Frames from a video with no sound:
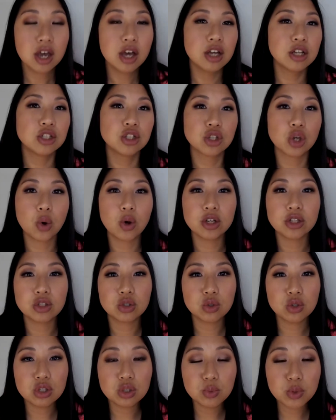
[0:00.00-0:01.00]
So as
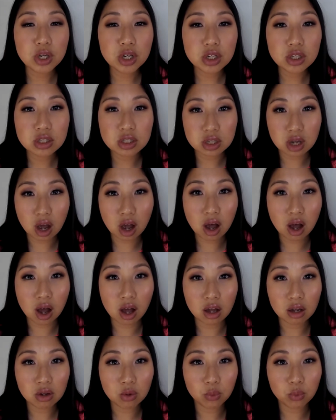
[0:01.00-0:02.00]
soon as we could
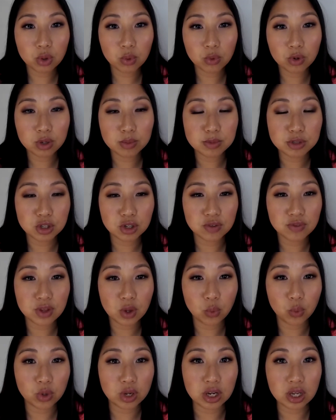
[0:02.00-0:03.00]
talk, we would observe
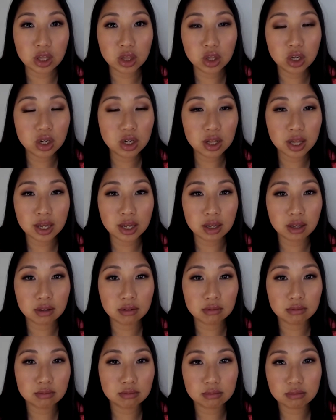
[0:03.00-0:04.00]
that we didn't look like,
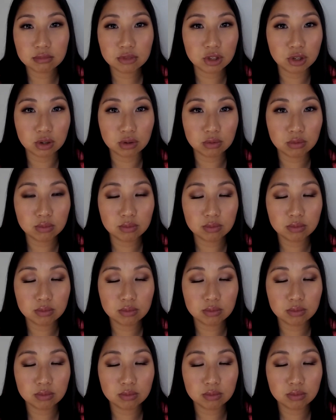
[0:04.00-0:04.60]
you know,